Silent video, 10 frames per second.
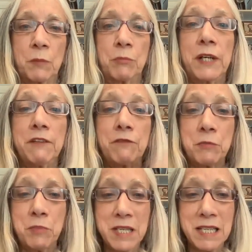pray for
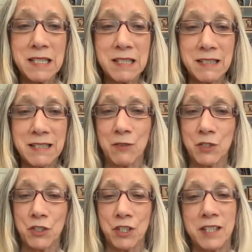peace,
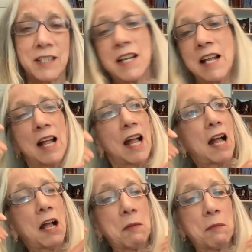sounds good,
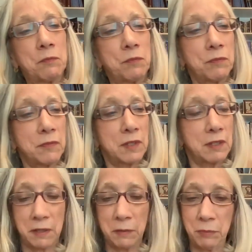
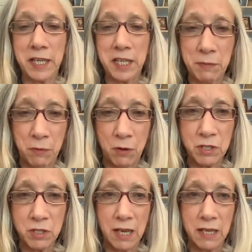complain about both
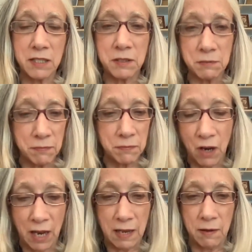sides
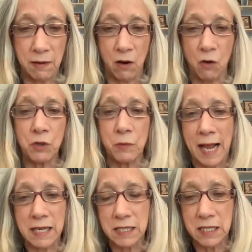
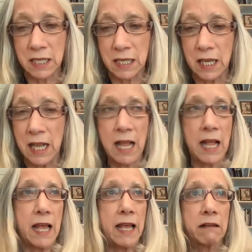overreacting,
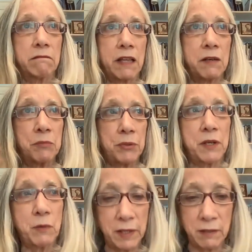and then
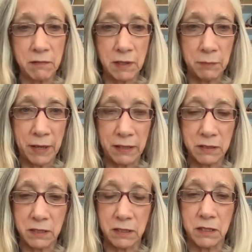pray when
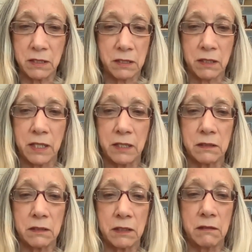Palestinians are
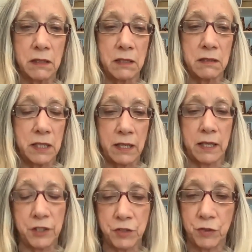killed and say
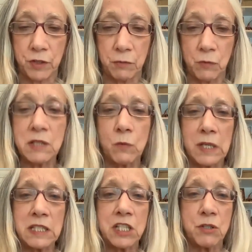Kaddish for them.
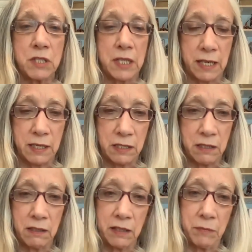What do you say
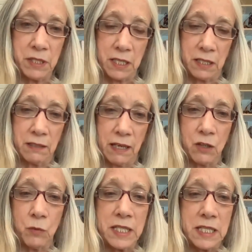can be done? How
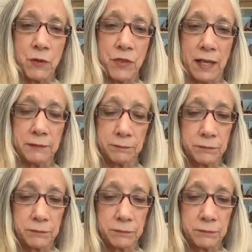do we deal with that?